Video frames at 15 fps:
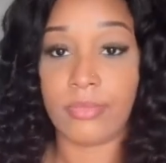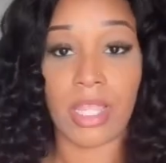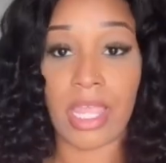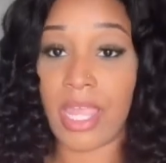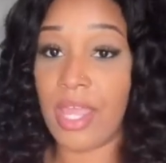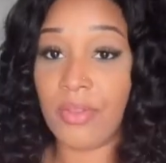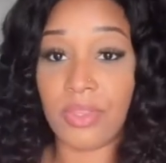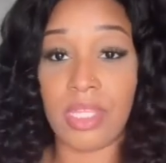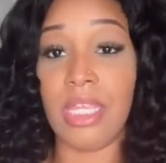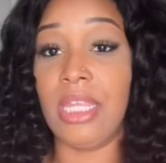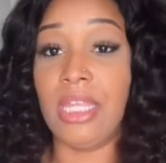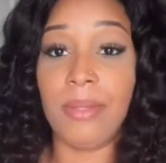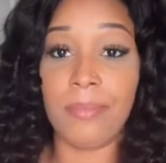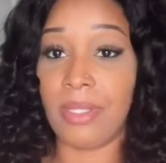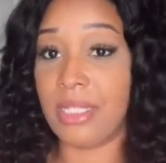and healthy
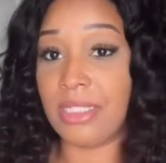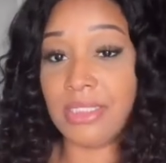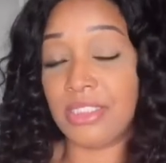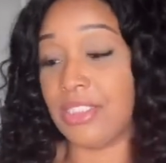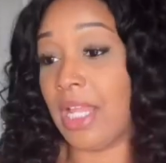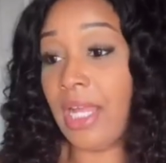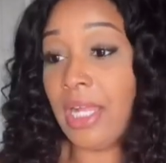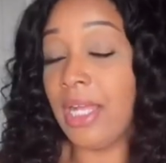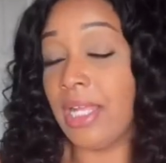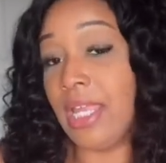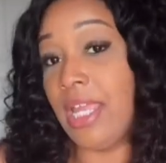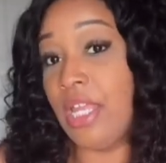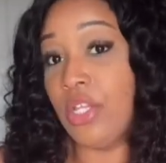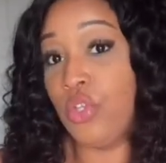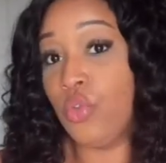eating, because like
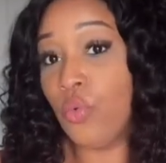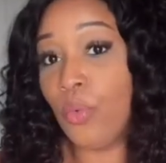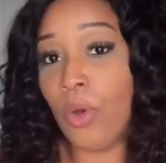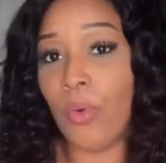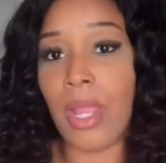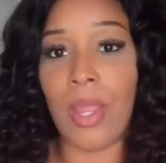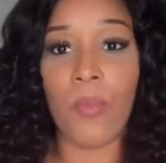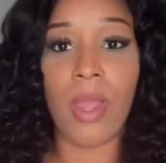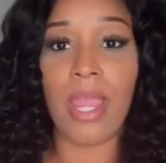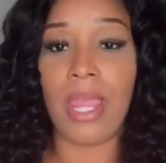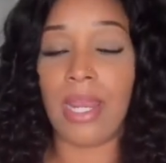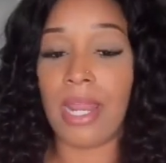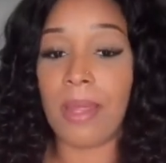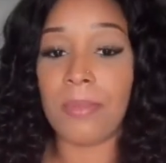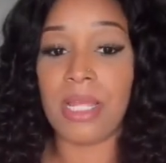again, you will gain weight.
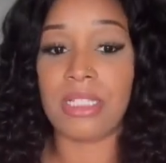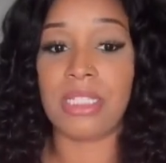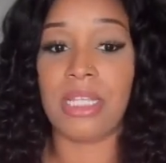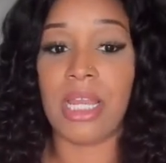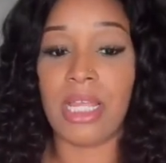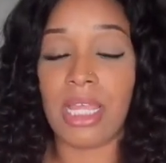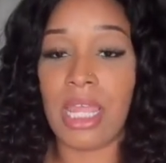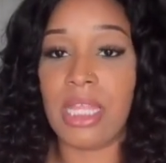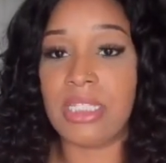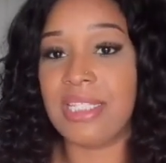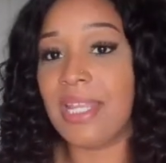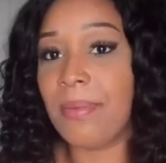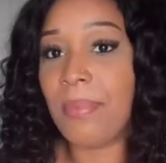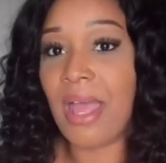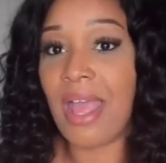And I'm not saying I gained
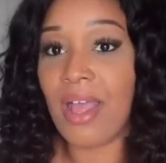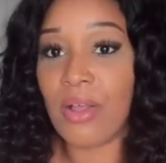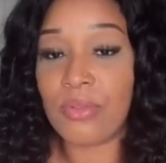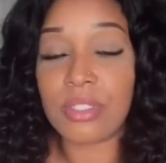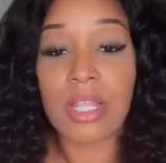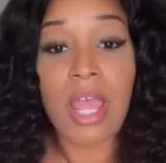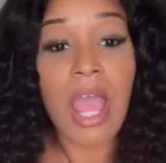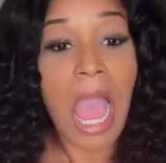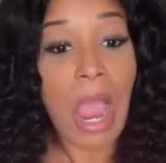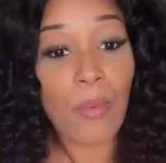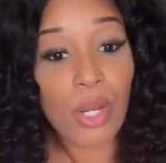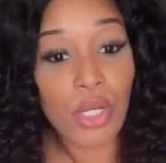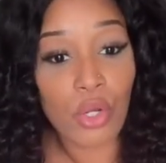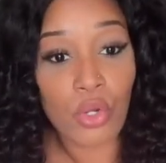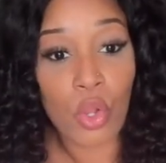10 pounds. I
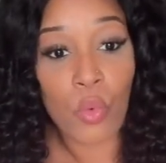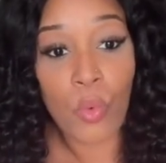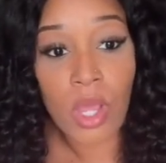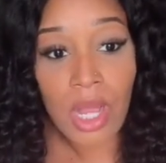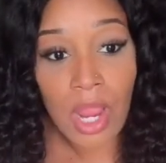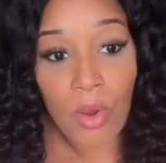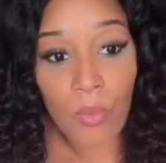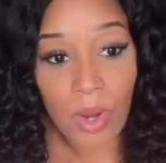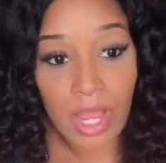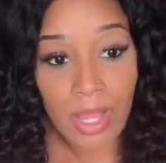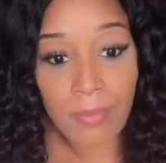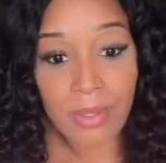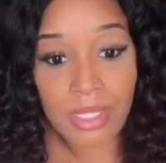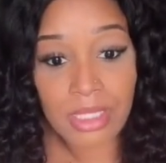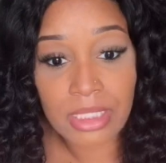really don't know what I weigh
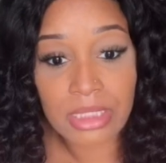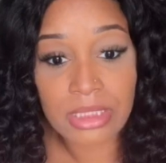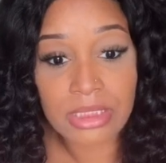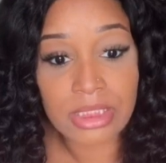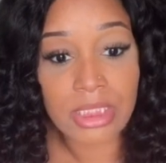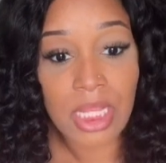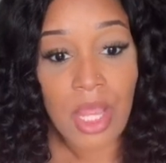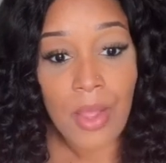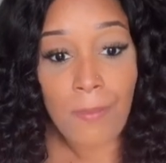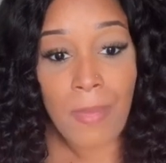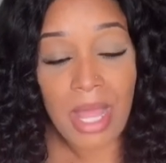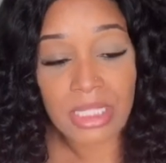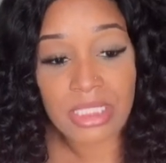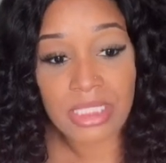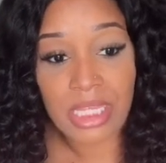because
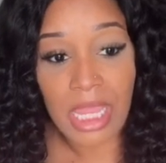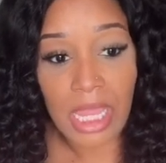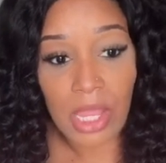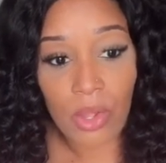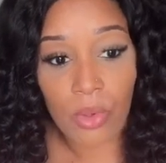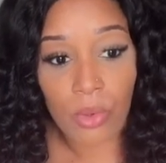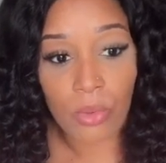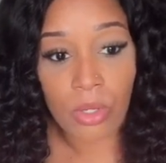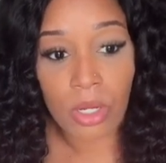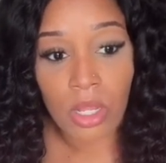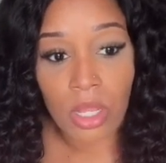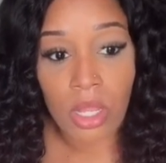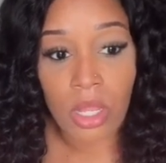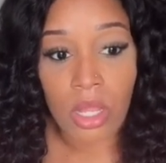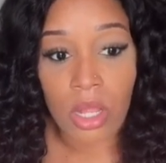my scale
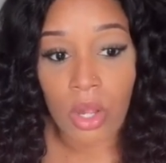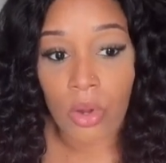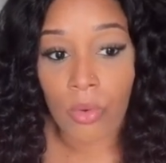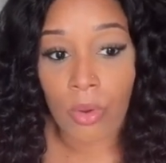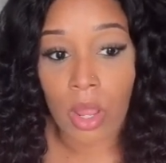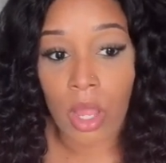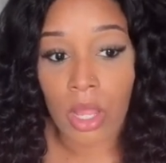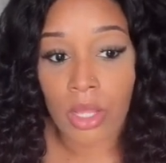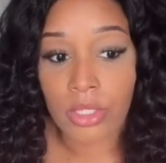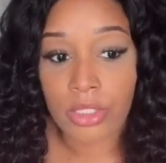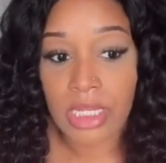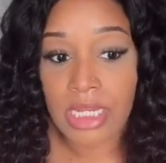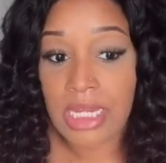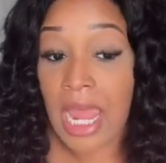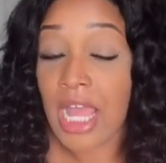
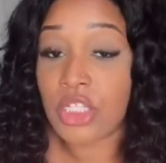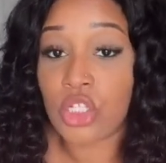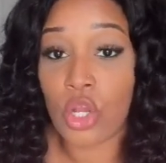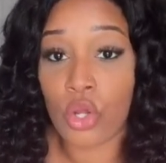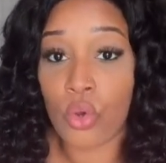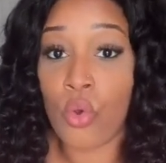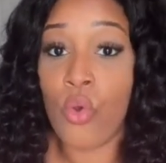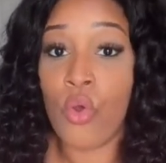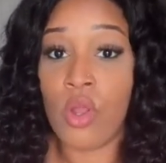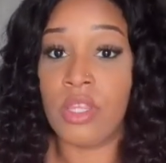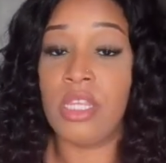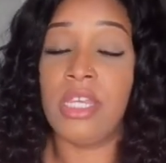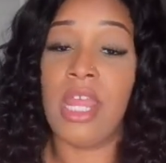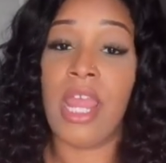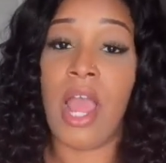did not turn on
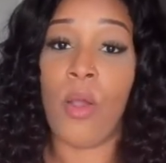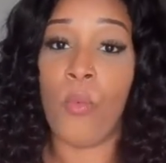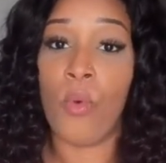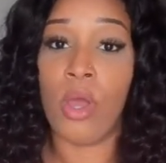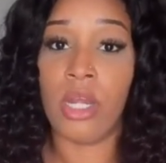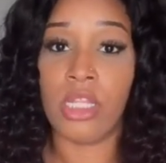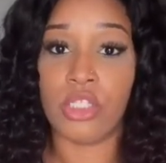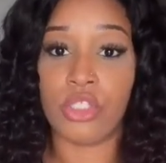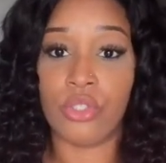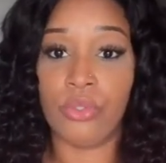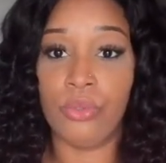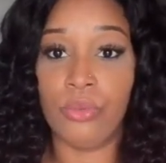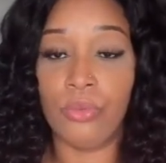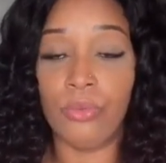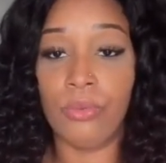the day I wanted
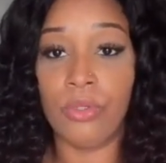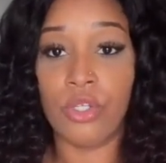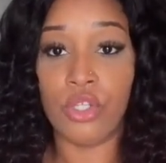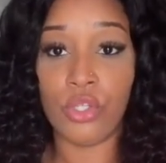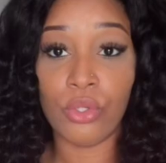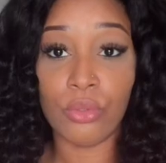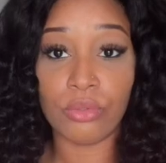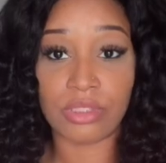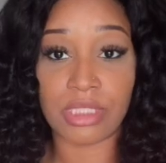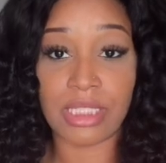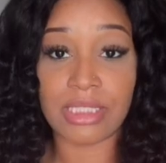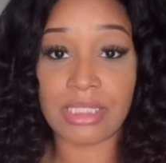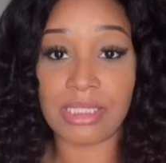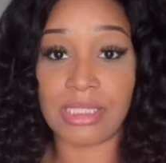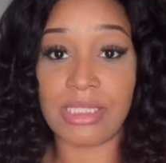to use
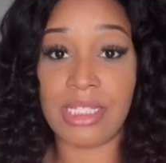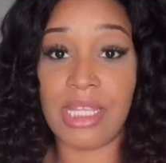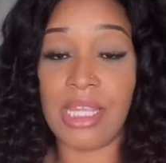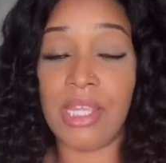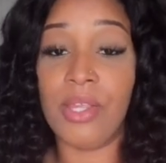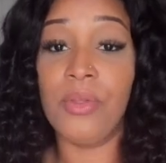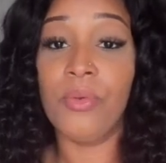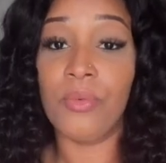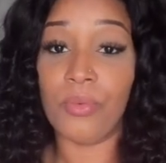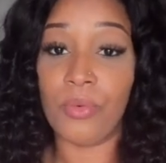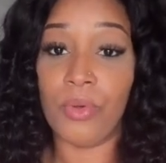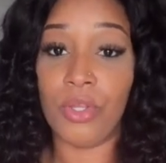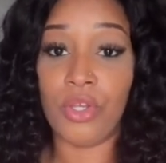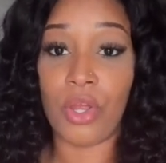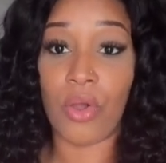it to see,
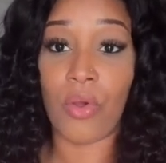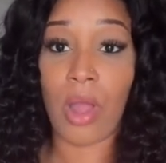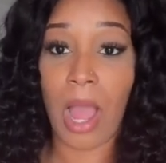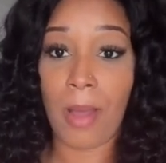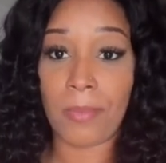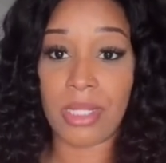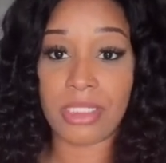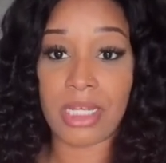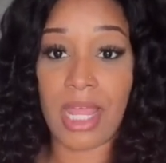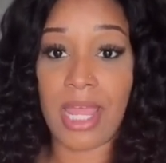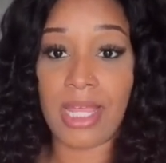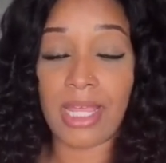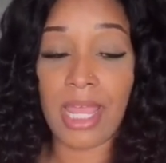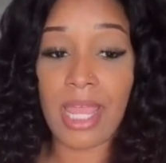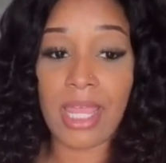you know, how much I
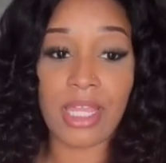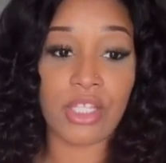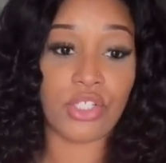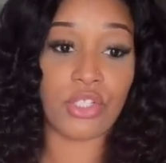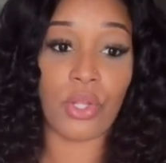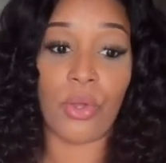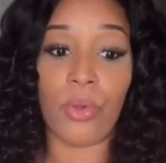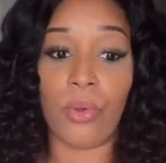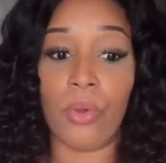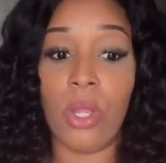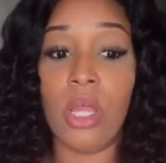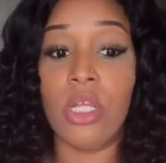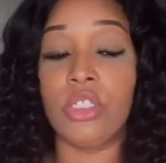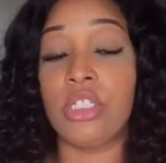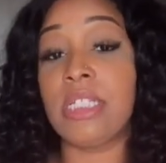had gained. So
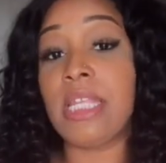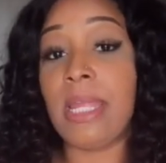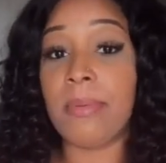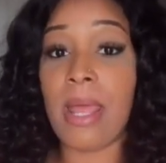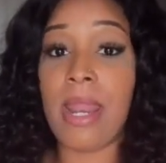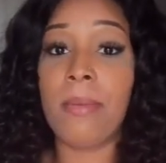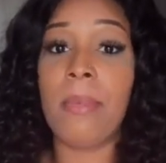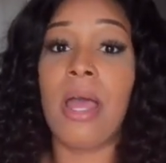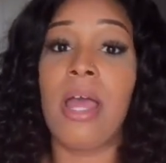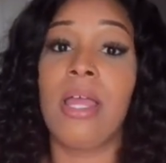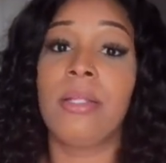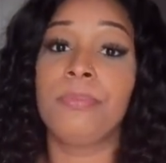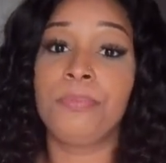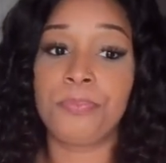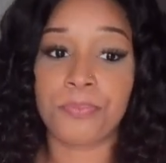just keep that in
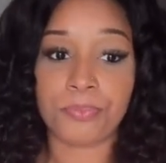mind.